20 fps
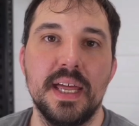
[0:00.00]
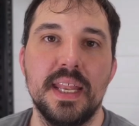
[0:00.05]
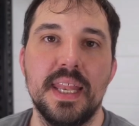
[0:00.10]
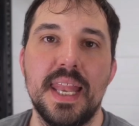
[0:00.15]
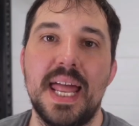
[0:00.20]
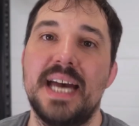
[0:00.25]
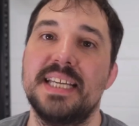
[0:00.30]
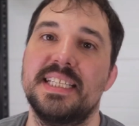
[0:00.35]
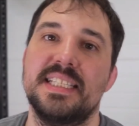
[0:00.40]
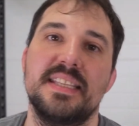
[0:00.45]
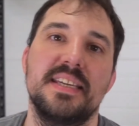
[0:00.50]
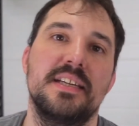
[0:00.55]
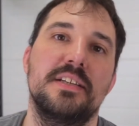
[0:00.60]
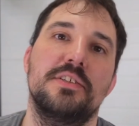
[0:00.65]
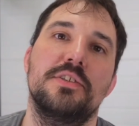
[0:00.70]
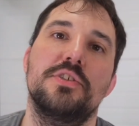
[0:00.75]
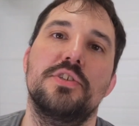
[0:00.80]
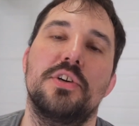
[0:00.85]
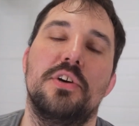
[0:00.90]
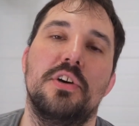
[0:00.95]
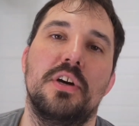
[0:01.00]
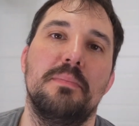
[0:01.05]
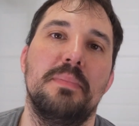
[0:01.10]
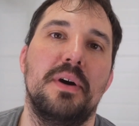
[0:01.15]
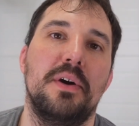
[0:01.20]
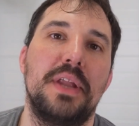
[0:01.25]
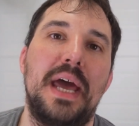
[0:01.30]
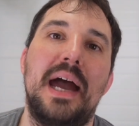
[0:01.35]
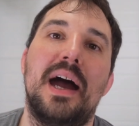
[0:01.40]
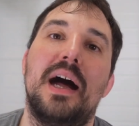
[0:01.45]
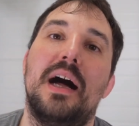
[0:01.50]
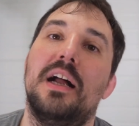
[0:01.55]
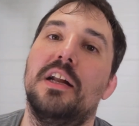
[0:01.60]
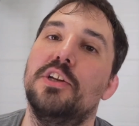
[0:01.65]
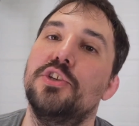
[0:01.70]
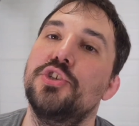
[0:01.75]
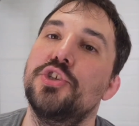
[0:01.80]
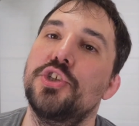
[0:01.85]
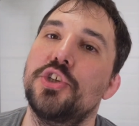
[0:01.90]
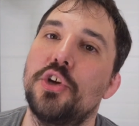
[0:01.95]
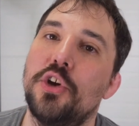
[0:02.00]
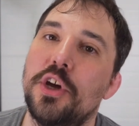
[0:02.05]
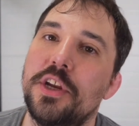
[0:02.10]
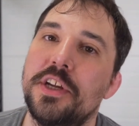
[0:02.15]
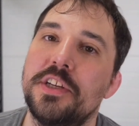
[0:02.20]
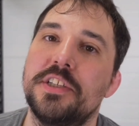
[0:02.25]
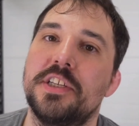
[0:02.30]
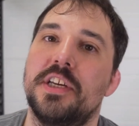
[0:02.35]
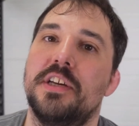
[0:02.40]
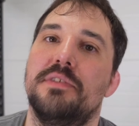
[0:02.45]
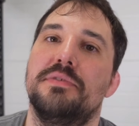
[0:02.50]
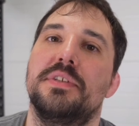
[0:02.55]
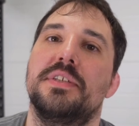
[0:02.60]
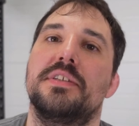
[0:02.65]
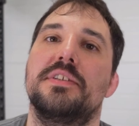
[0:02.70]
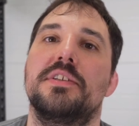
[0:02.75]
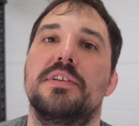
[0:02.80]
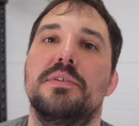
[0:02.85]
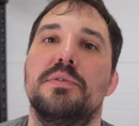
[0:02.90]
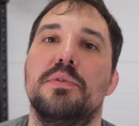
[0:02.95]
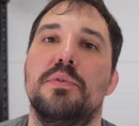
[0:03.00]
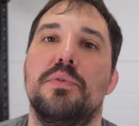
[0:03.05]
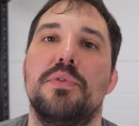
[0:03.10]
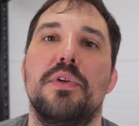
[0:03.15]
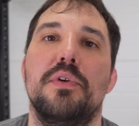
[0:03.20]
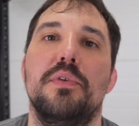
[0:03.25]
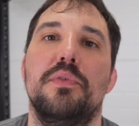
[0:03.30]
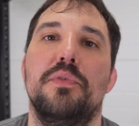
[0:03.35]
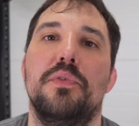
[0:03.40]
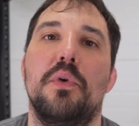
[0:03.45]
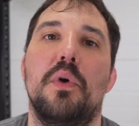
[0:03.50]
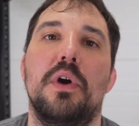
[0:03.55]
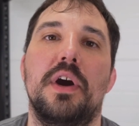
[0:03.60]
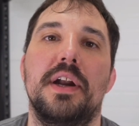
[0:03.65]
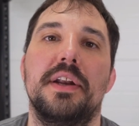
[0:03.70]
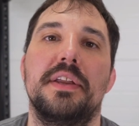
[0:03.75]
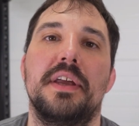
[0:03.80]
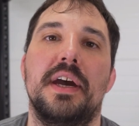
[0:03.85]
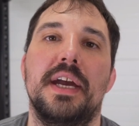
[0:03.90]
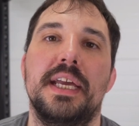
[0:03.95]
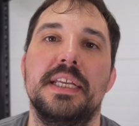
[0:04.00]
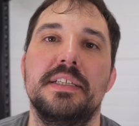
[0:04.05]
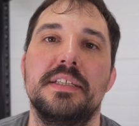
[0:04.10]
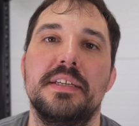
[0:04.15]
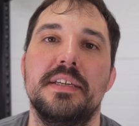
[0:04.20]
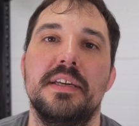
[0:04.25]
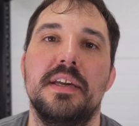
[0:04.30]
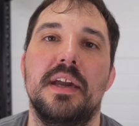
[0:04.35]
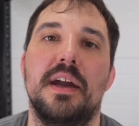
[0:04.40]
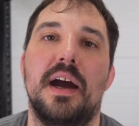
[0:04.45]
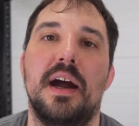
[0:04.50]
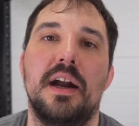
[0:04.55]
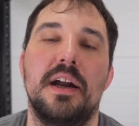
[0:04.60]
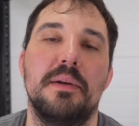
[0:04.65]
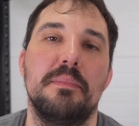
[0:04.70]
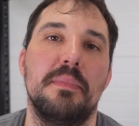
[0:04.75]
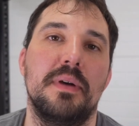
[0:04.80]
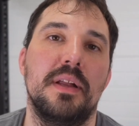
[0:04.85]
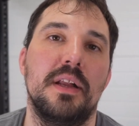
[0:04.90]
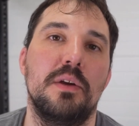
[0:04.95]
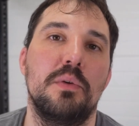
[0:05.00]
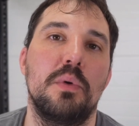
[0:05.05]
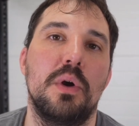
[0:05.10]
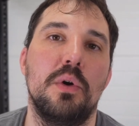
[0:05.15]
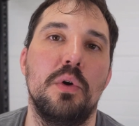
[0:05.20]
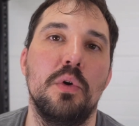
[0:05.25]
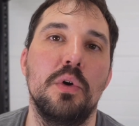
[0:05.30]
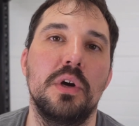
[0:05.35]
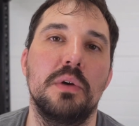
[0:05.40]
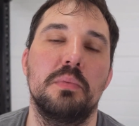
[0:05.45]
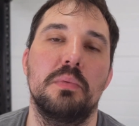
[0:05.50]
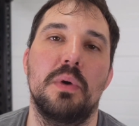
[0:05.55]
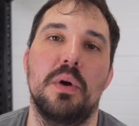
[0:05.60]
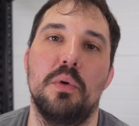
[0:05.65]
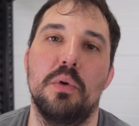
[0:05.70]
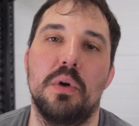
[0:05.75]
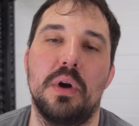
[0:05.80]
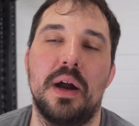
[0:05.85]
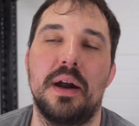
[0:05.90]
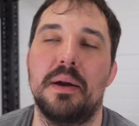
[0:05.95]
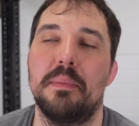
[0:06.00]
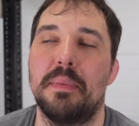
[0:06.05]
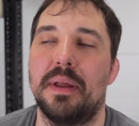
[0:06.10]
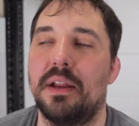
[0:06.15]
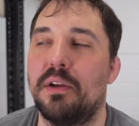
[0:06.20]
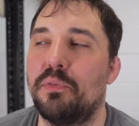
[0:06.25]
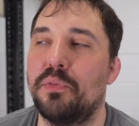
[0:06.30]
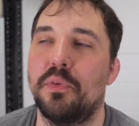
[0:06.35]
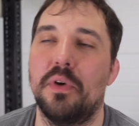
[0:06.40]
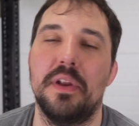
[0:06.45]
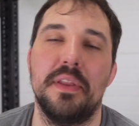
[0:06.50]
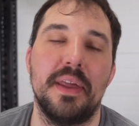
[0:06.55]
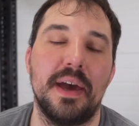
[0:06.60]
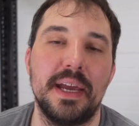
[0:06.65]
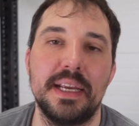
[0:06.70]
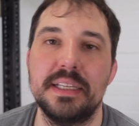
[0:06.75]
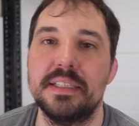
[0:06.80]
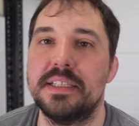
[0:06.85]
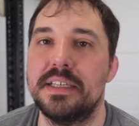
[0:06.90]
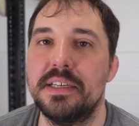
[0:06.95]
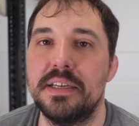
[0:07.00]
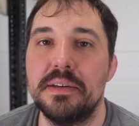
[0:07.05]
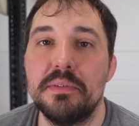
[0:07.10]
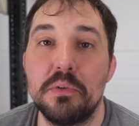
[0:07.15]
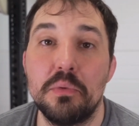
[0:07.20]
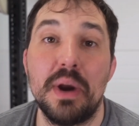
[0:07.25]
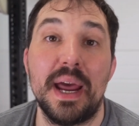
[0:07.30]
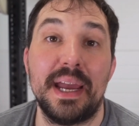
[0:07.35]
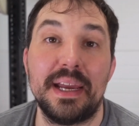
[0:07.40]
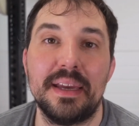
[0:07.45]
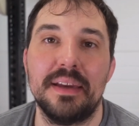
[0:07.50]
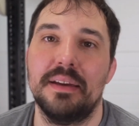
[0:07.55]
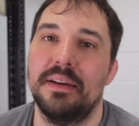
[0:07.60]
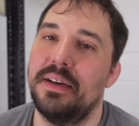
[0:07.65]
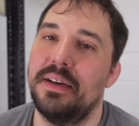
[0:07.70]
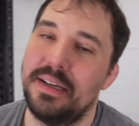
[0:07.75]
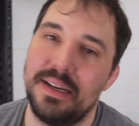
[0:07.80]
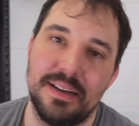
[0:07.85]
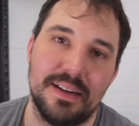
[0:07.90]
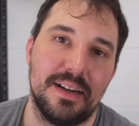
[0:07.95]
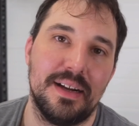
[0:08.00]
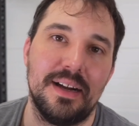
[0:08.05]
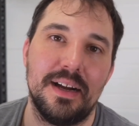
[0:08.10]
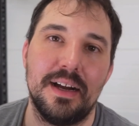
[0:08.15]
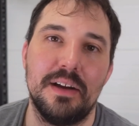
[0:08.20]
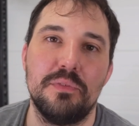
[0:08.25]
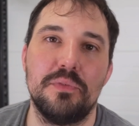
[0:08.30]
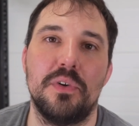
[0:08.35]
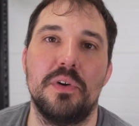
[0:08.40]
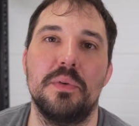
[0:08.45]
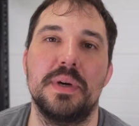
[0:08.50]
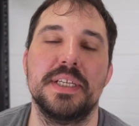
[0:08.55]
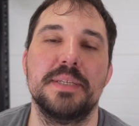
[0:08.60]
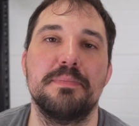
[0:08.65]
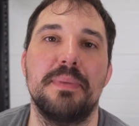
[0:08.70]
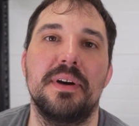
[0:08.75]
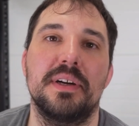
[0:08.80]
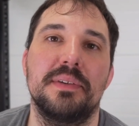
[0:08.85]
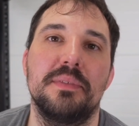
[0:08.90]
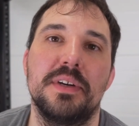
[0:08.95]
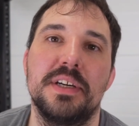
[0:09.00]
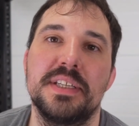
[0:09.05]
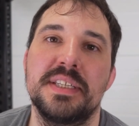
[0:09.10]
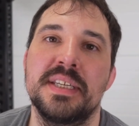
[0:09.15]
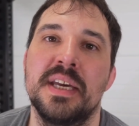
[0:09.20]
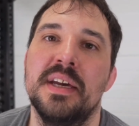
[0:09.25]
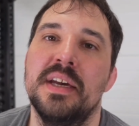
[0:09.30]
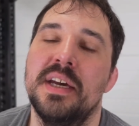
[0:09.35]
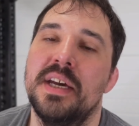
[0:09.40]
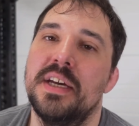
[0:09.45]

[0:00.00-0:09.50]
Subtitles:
Last thing to talk about are alternatives to the 490 RML Rogue RML 490 rack. Haha, forwards, backwards.